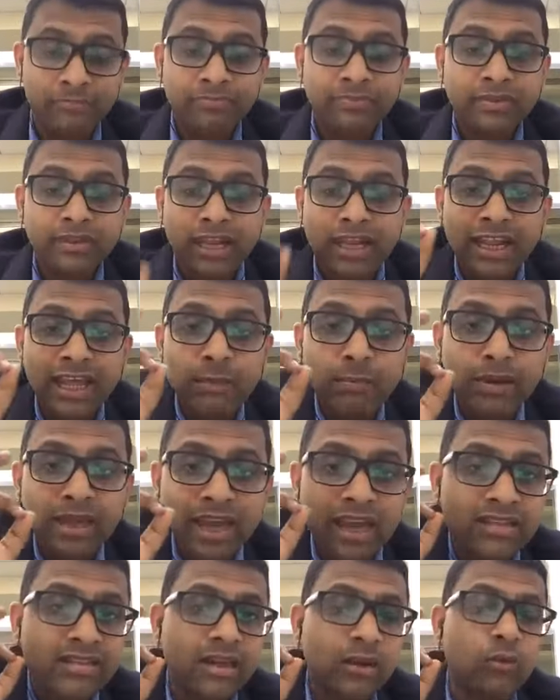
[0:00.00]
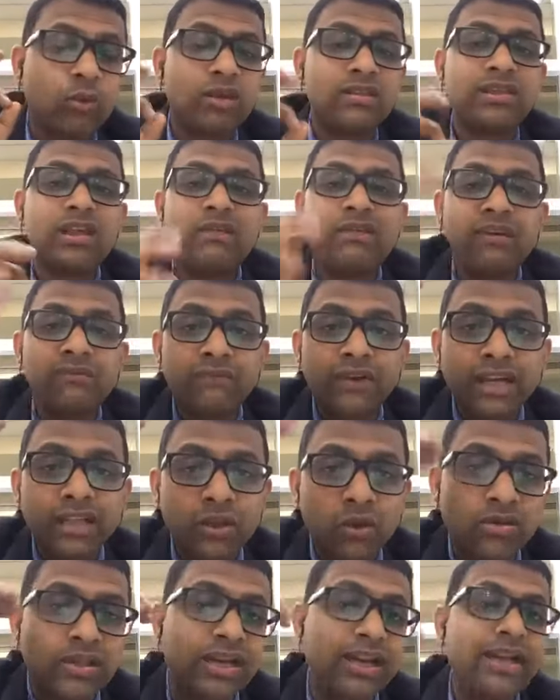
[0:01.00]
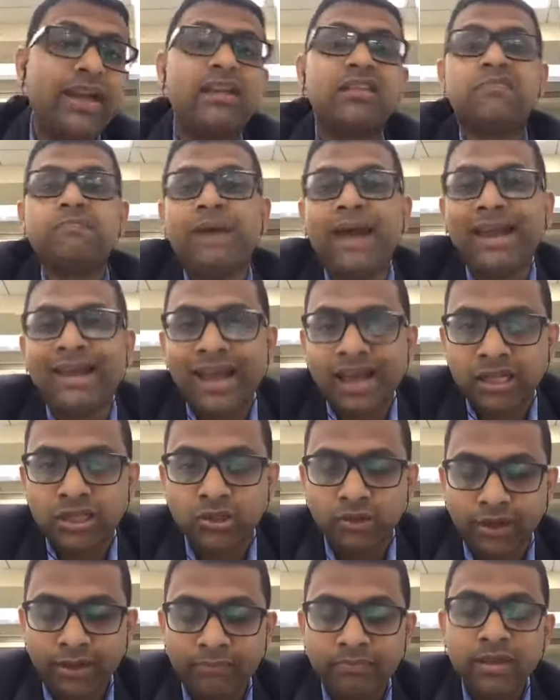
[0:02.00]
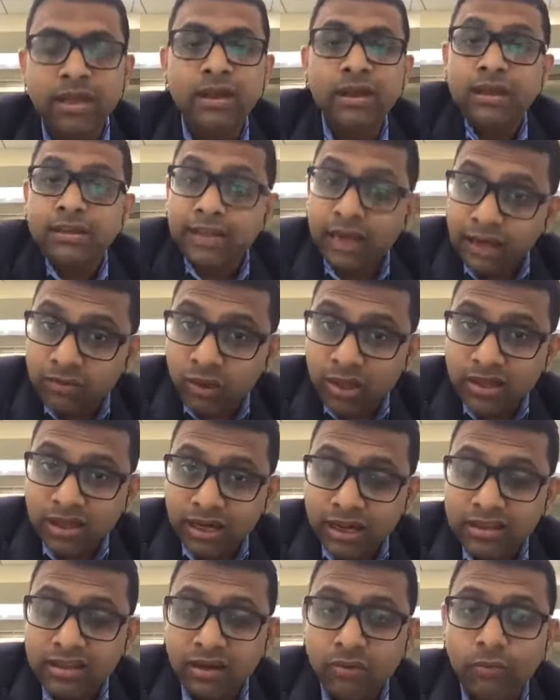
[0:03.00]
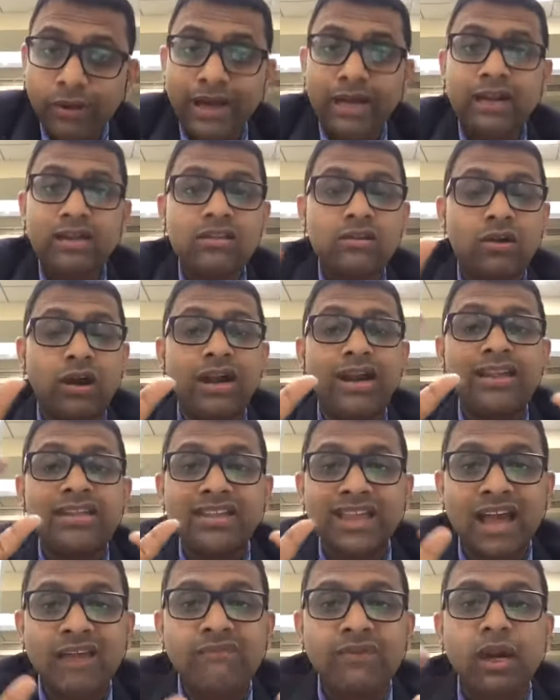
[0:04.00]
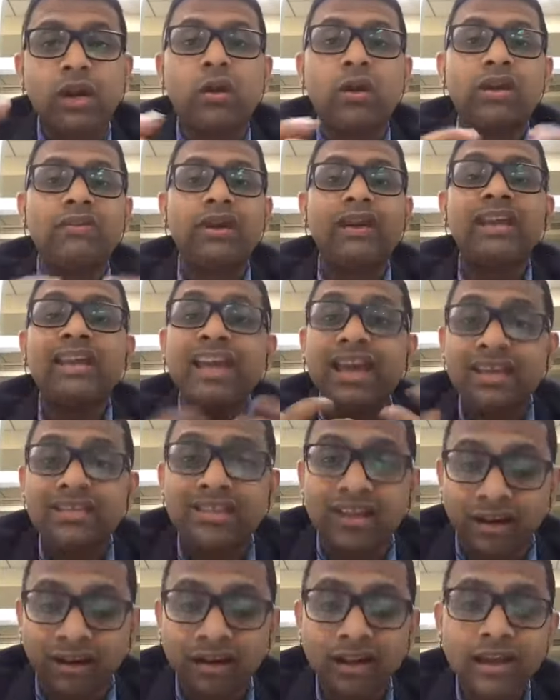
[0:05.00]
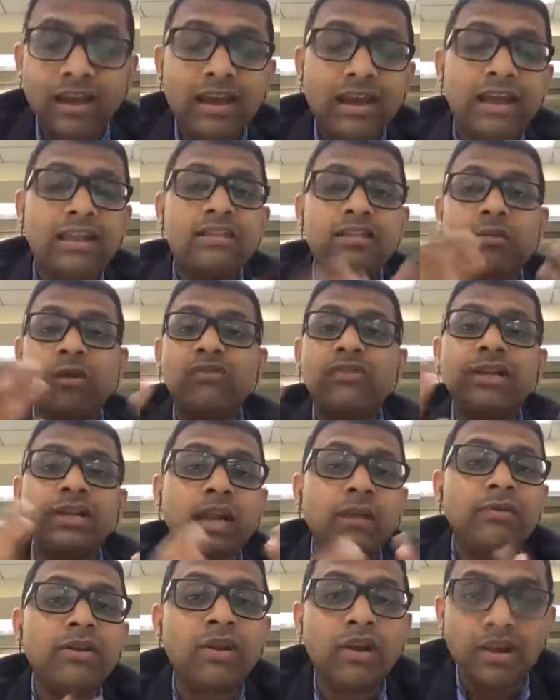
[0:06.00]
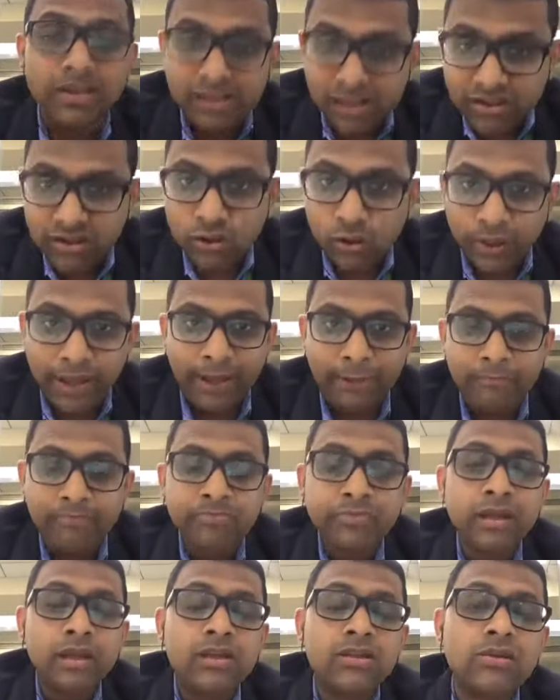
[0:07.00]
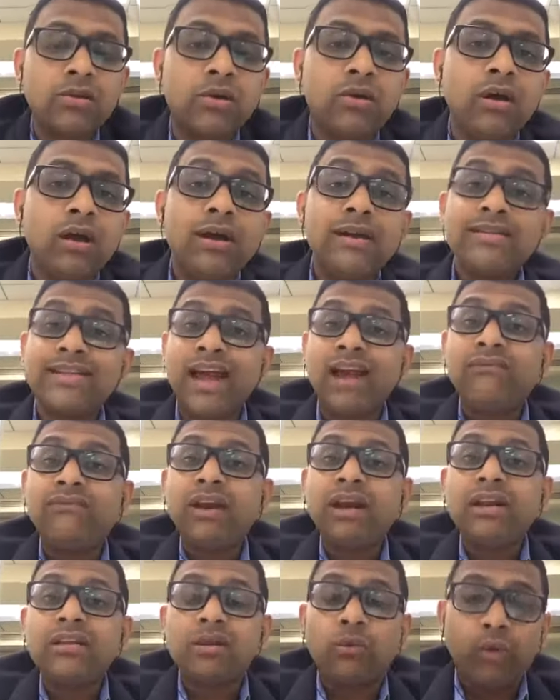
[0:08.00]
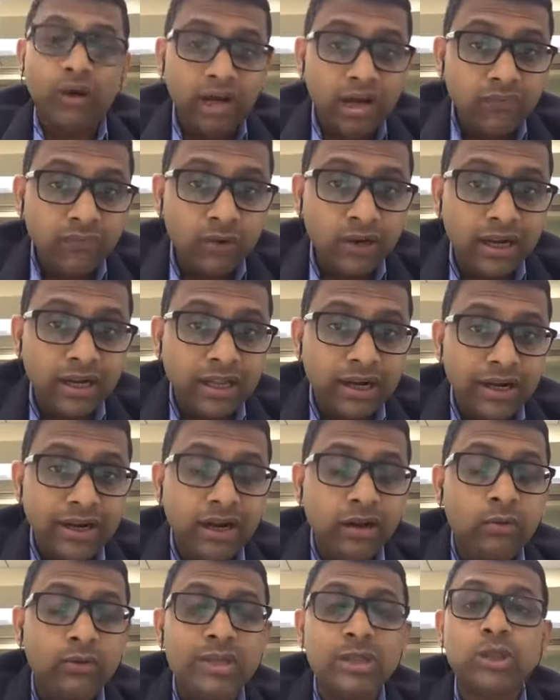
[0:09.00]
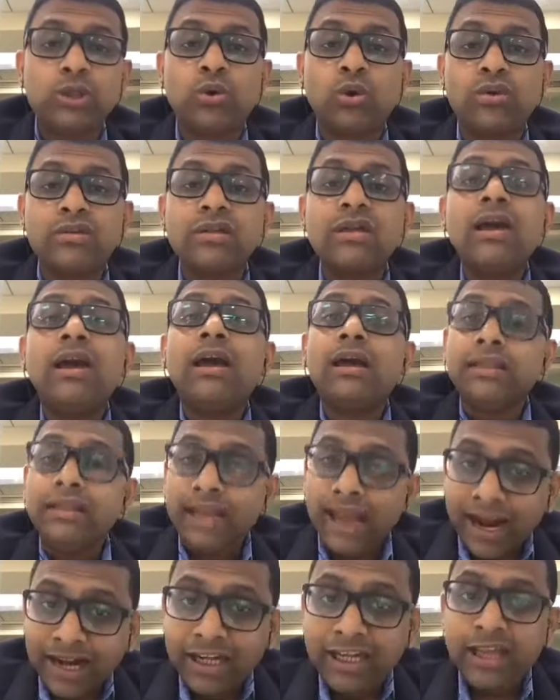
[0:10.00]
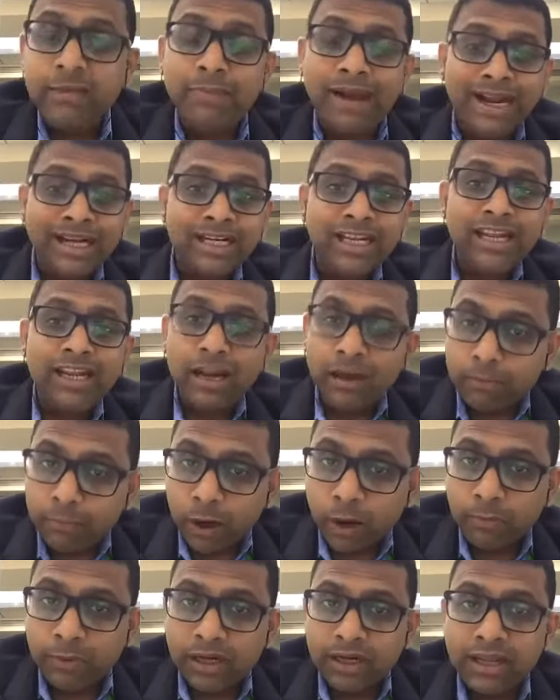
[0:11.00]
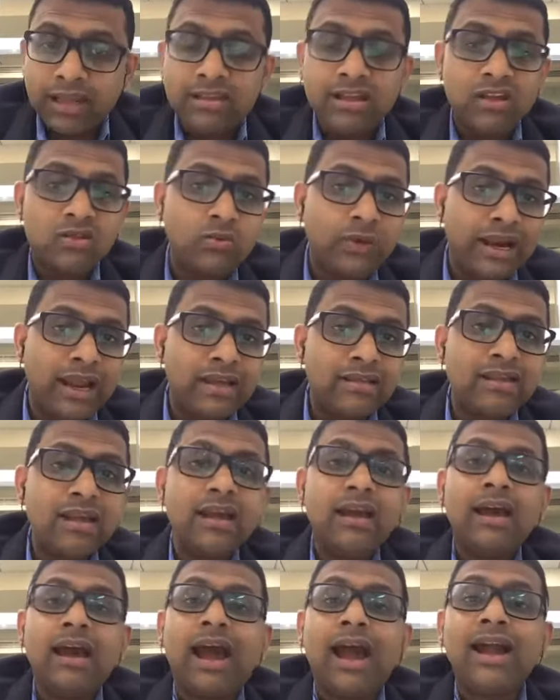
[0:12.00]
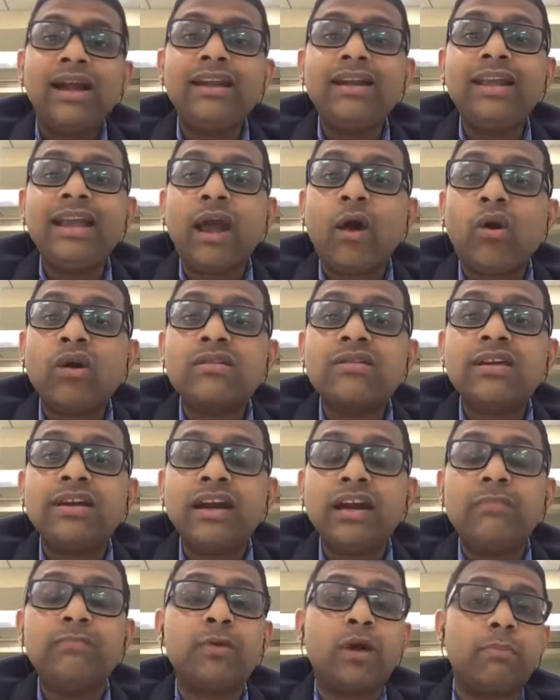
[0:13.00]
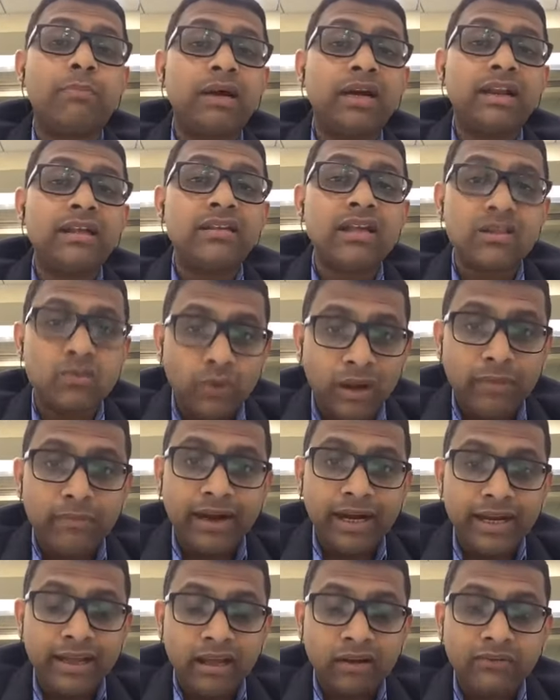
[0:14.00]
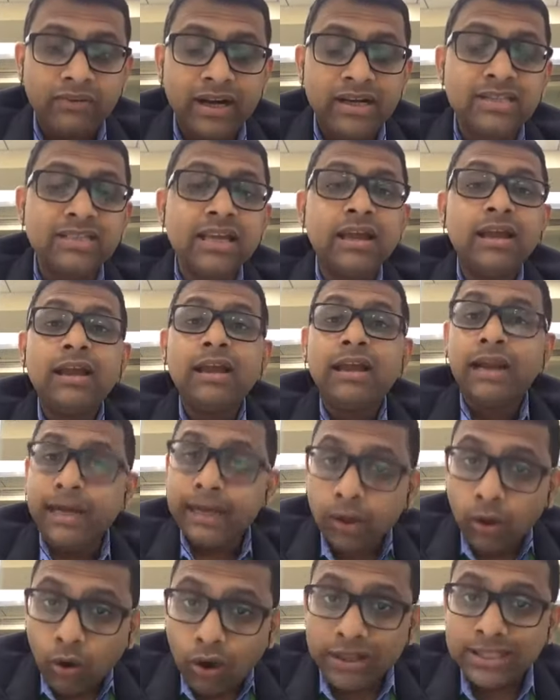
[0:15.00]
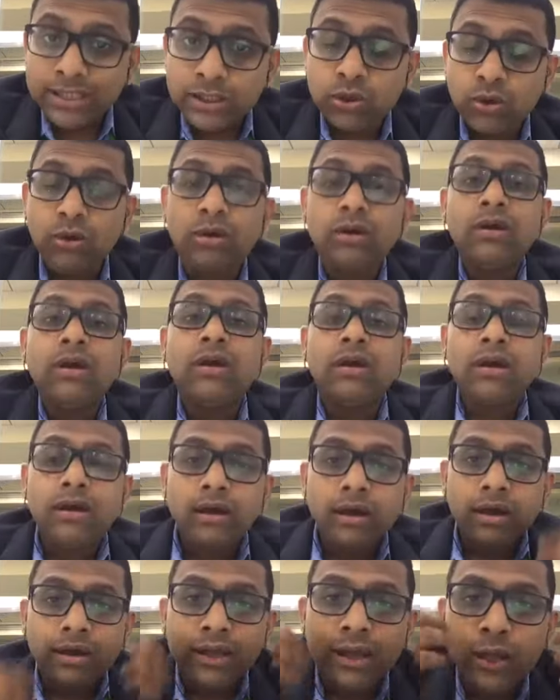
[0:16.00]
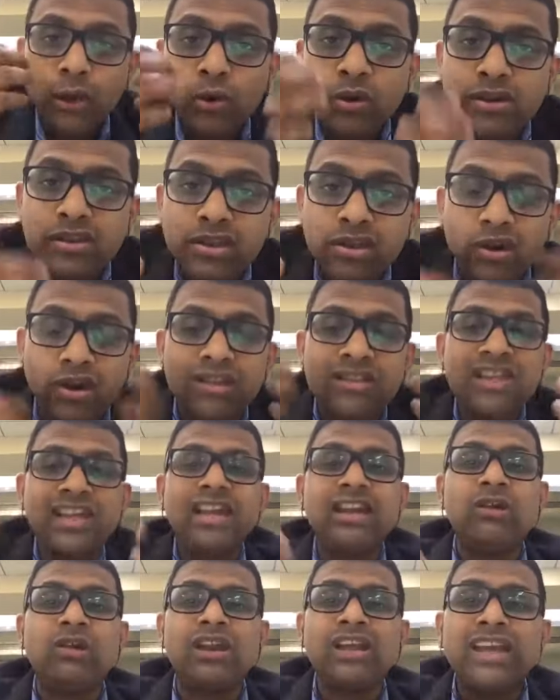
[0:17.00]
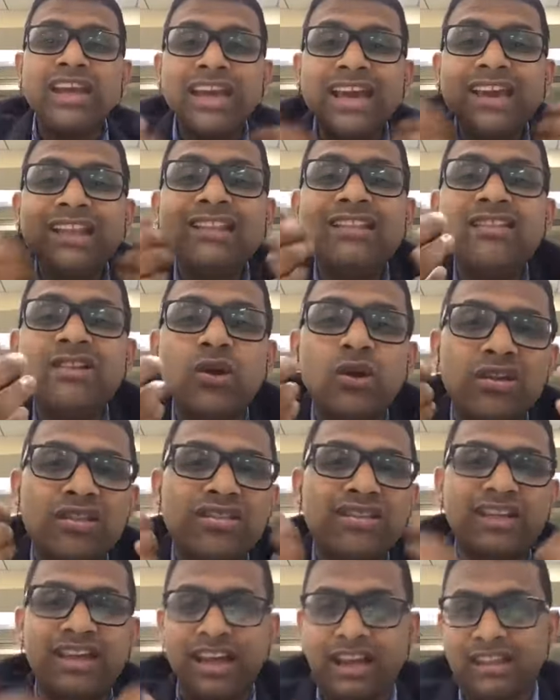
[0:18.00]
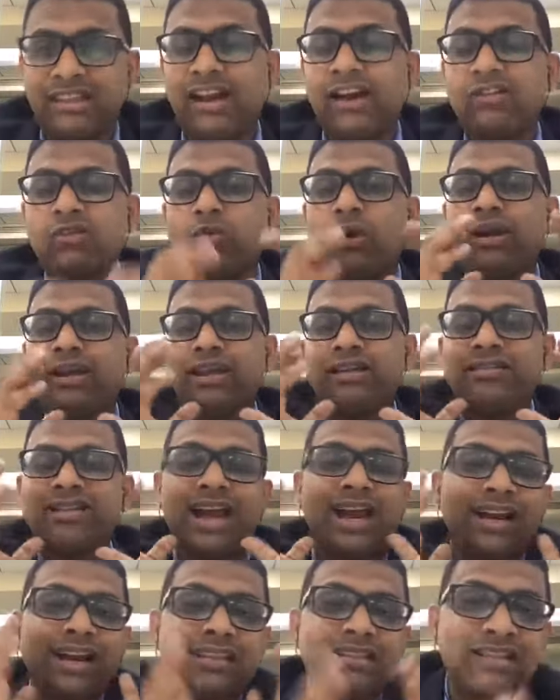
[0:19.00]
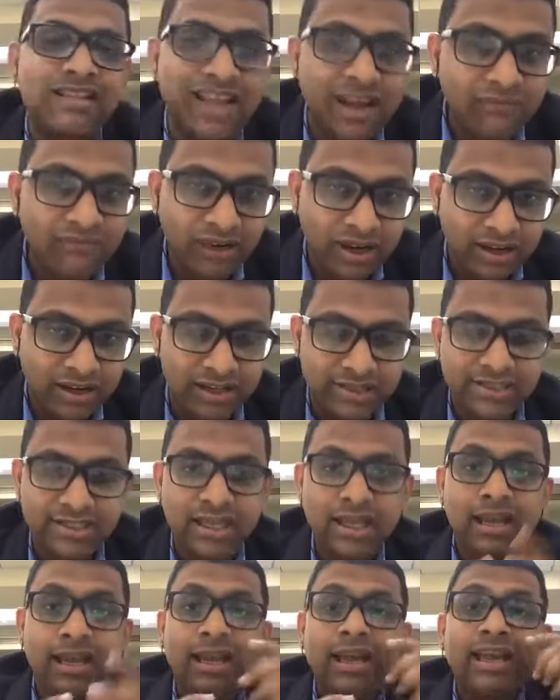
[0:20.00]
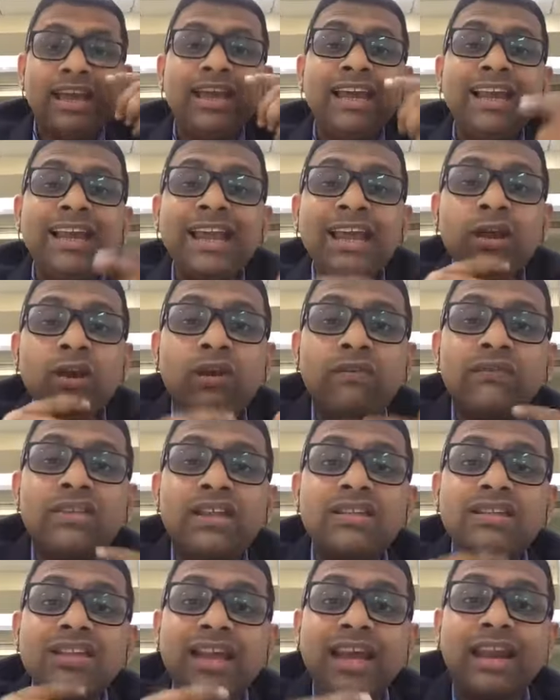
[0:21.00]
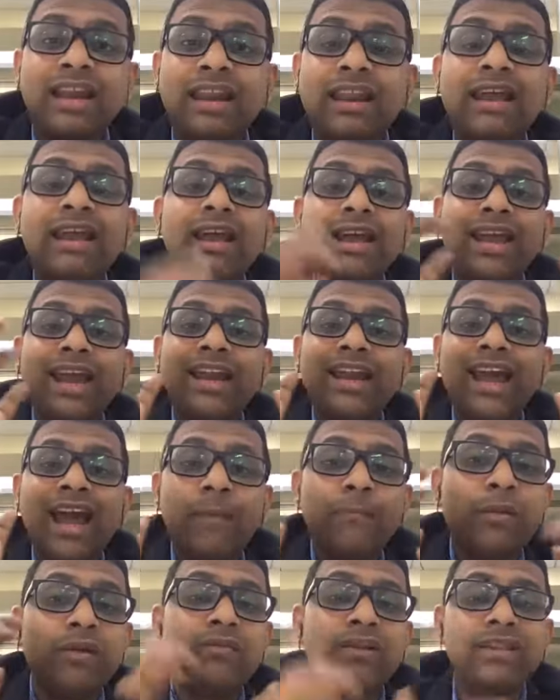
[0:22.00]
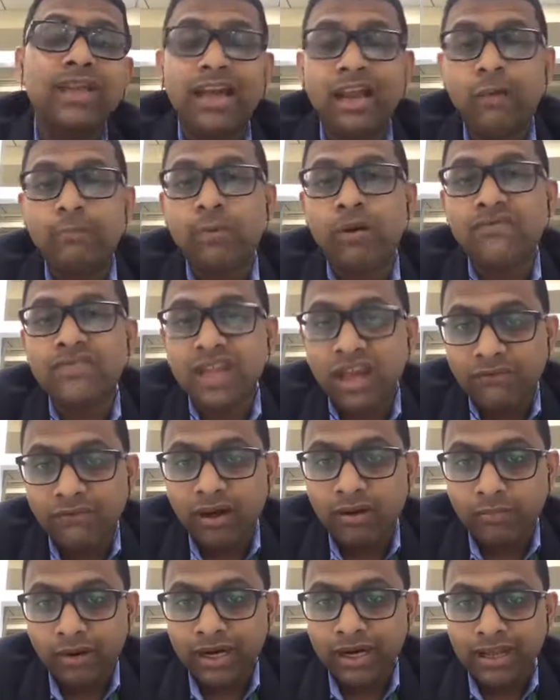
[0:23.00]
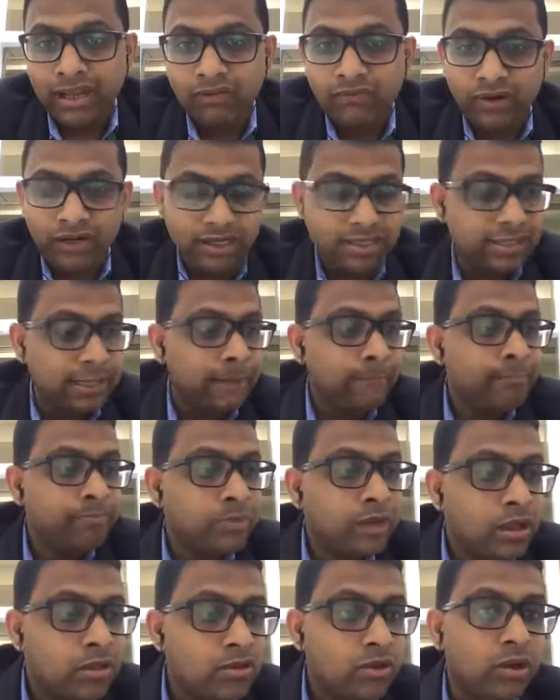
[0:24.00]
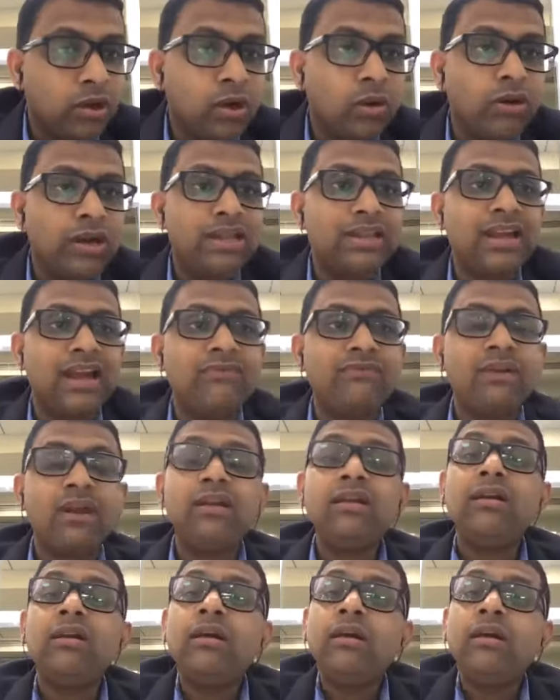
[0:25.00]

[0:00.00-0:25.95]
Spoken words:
The name Kesar was given 5000 years back actually. That was the reason why it is called as saffron or even Kesar in some of the terminologies today. So saffron is a wonderful ingredient which shows the antibacterial properties as well as antioxidant properties as well, my dear friends. It also cures your skin or heals your skin. That is what exactly the saffron does. Healing of the skin can happen with the help of saffron, my dear friends. So not only saffron,